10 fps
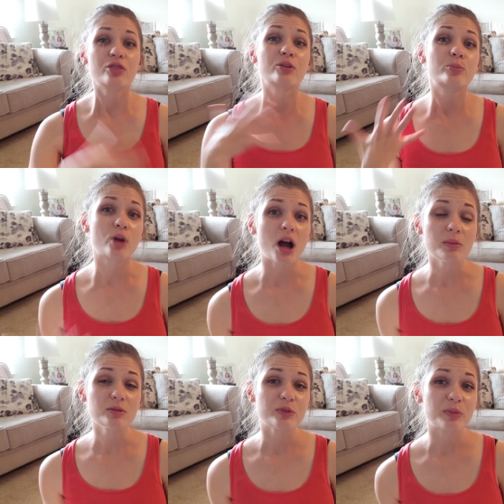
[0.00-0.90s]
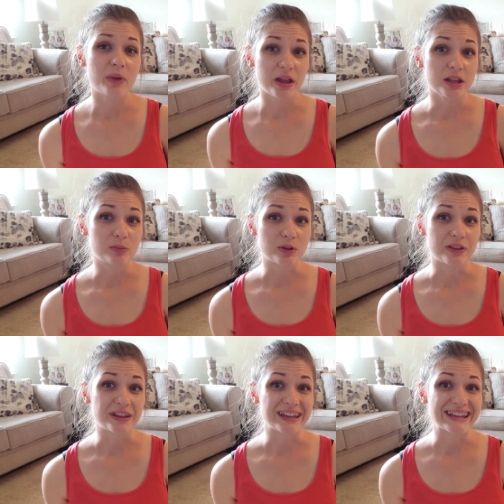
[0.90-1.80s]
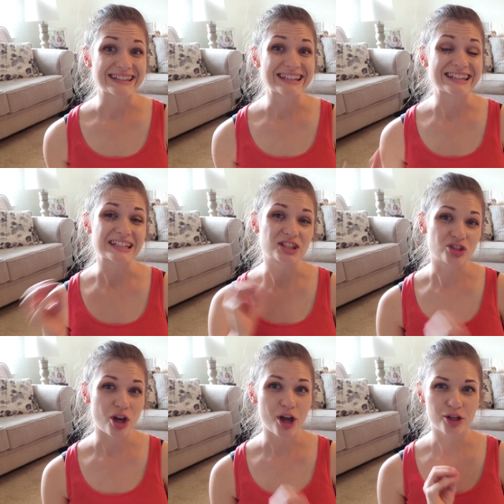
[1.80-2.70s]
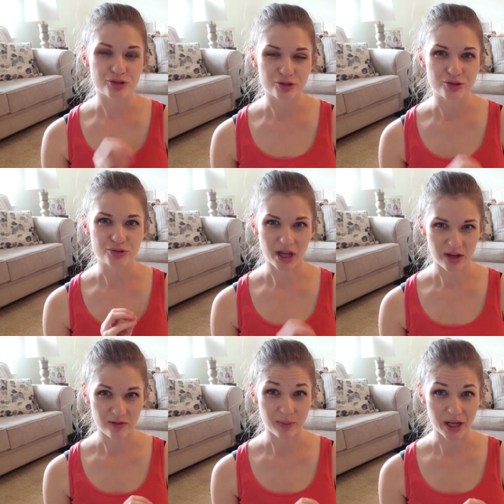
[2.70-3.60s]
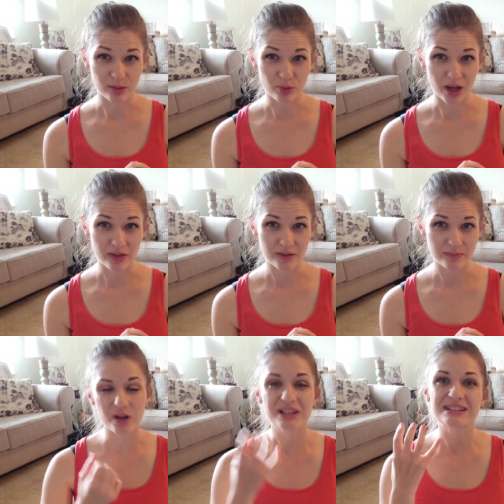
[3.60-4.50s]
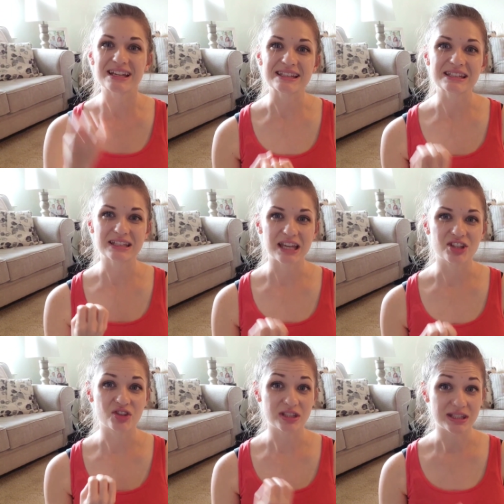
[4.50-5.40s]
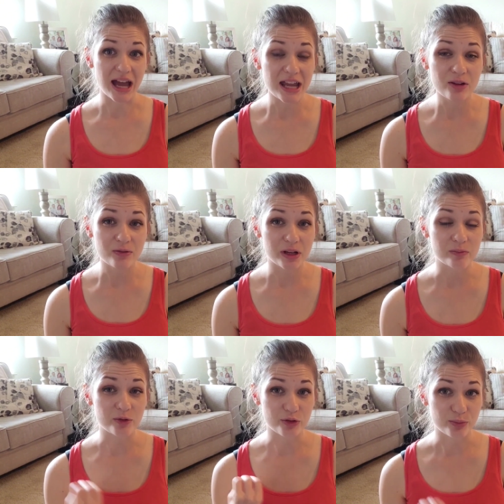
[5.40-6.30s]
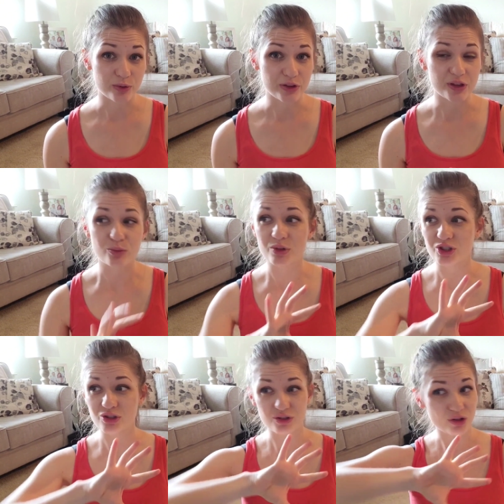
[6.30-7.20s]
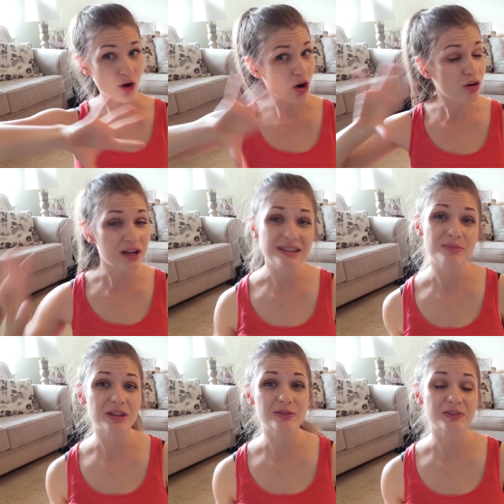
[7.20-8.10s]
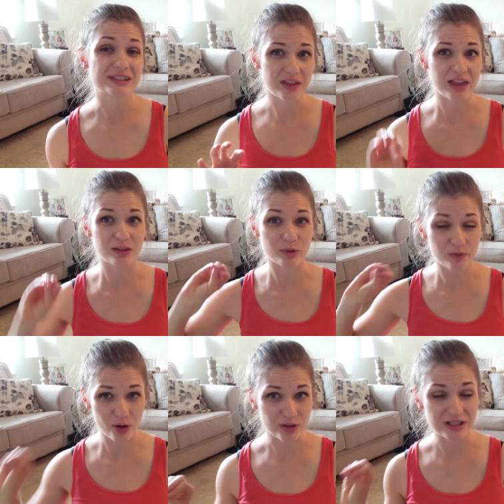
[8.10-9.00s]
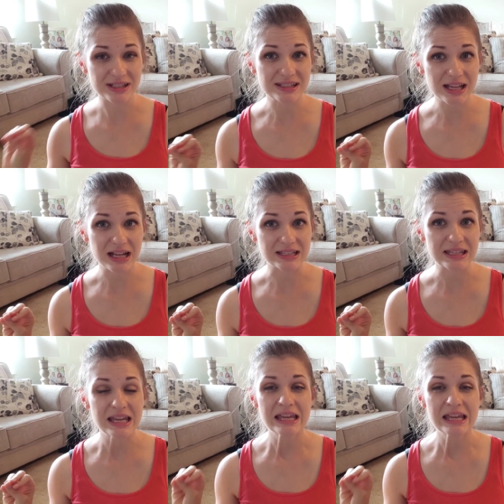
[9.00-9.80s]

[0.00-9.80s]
The problem with belly breathing is that it is not a true diaphragmatic breath. While it does engage the diaphragm for the breathing, which there's all kinds of benefits of that we've already discussed,